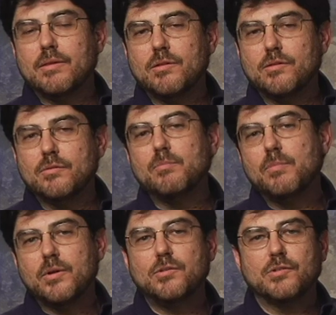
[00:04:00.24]
this,
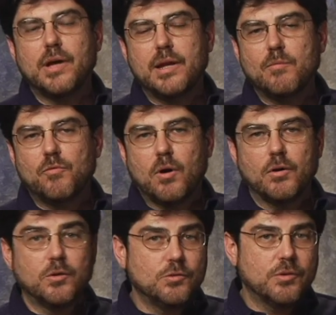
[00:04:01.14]
please sign up for our
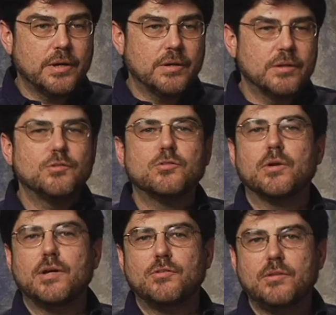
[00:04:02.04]
newsletter. It's
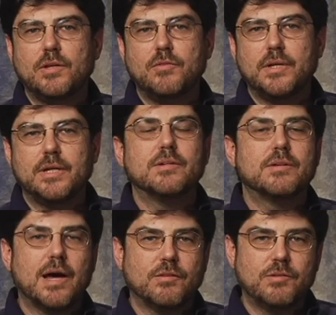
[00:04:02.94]

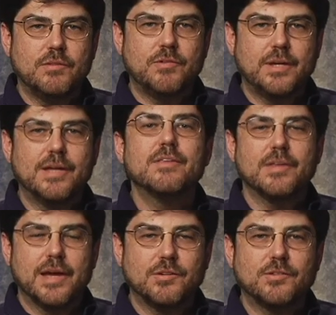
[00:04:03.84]
tracetv.tv.
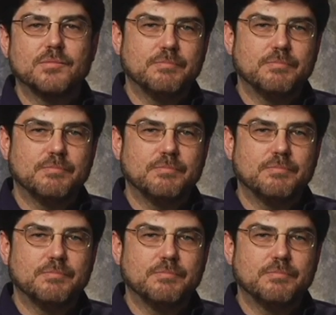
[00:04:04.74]
Thanks.